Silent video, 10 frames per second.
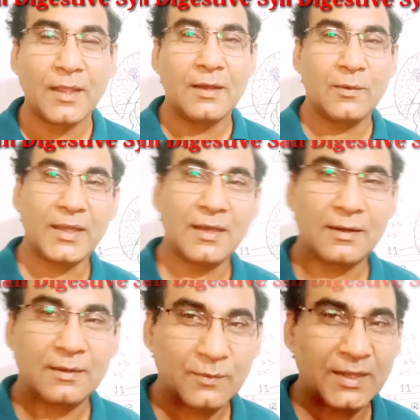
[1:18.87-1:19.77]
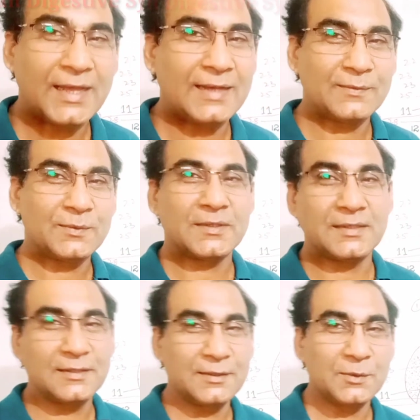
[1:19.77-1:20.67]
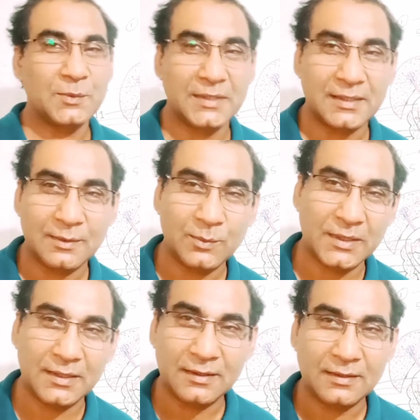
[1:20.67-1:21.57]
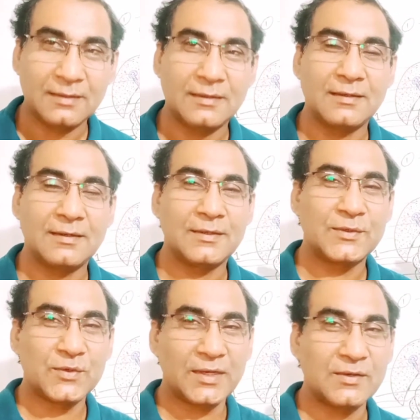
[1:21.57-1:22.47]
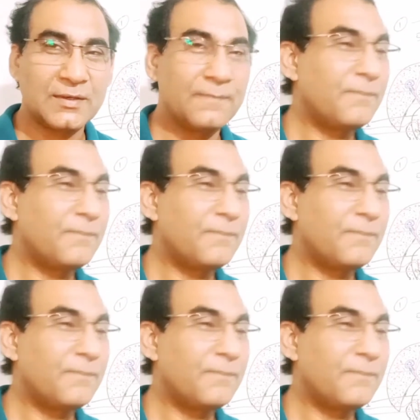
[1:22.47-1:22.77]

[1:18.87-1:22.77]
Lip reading: we have to continue with the structure.